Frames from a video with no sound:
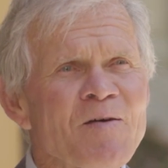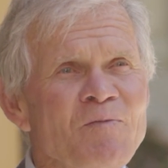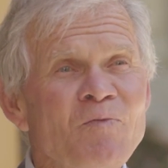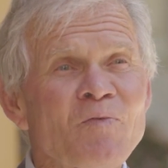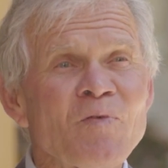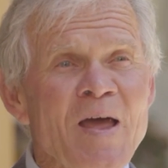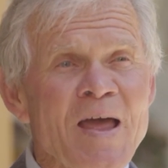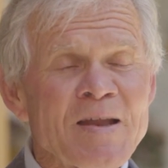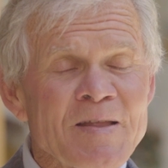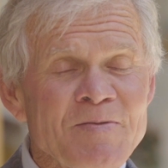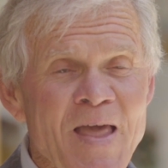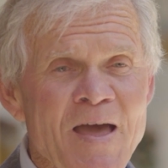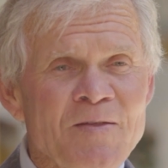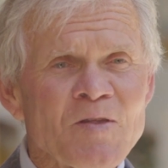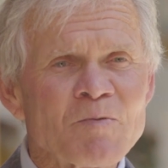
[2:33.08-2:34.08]

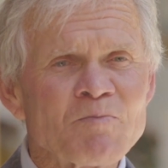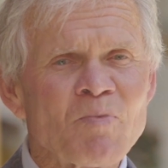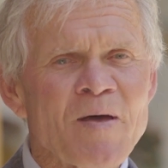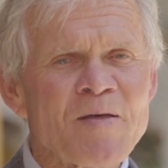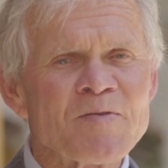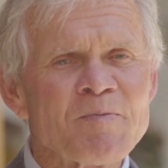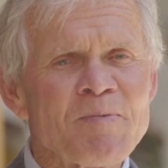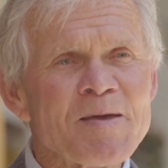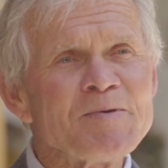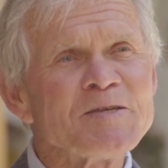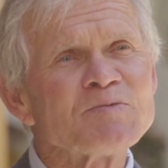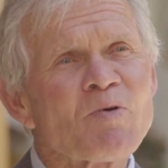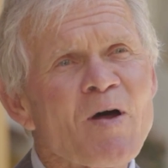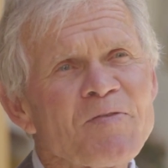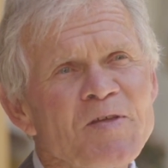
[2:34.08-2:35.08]
the
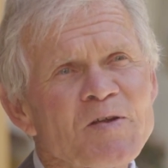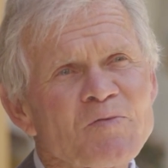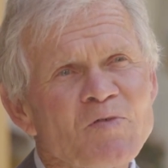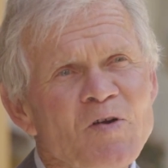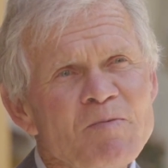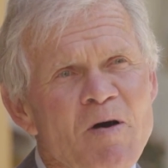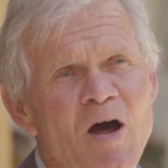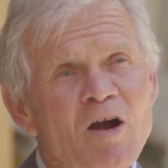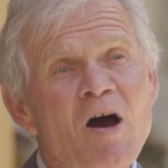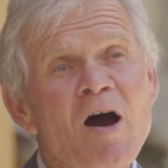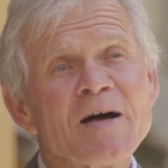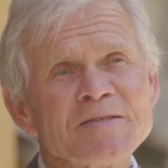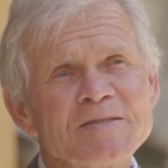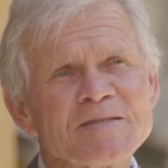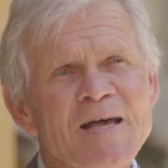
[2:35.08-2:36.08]
baby's brought there from our
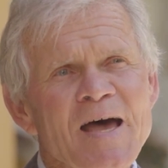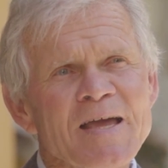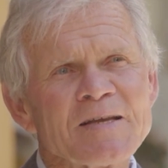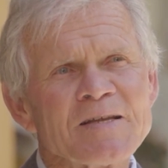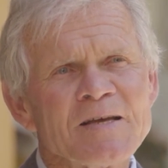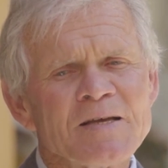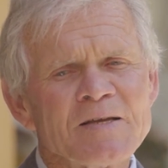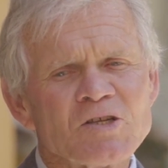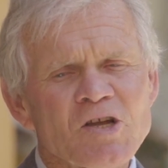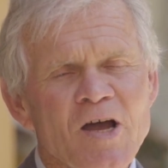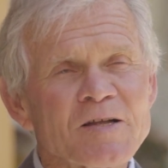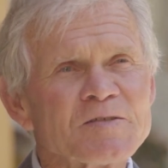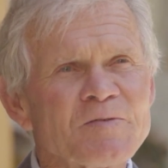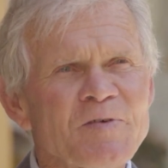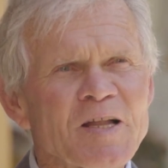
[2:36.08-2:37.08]
on-site
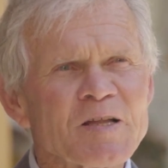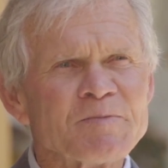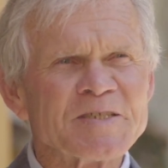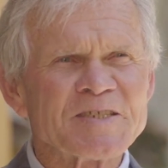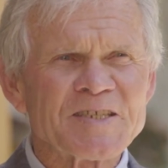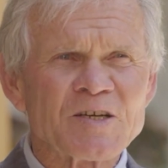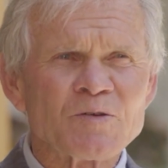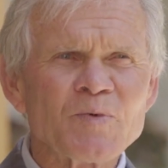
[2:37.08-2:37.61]
child development center.